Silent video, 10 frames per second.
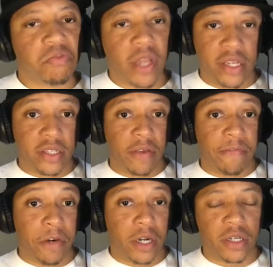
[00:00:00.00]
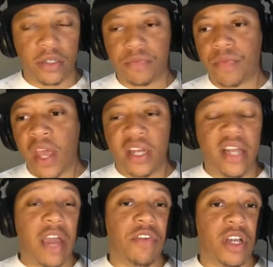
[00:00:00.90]
They said, fuck it.
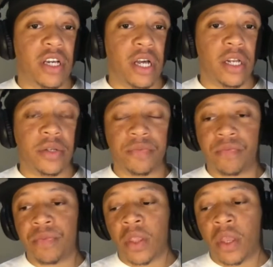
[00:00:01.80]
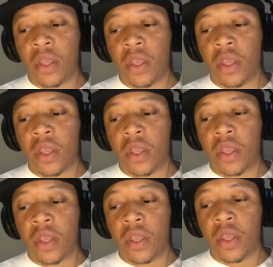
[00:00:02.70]
David Culley led the
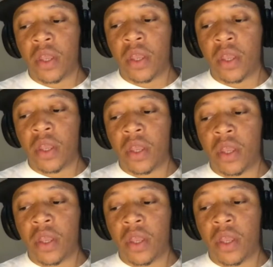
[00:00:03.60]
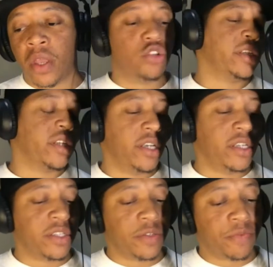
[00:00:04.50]
Texans to a 4-13 season.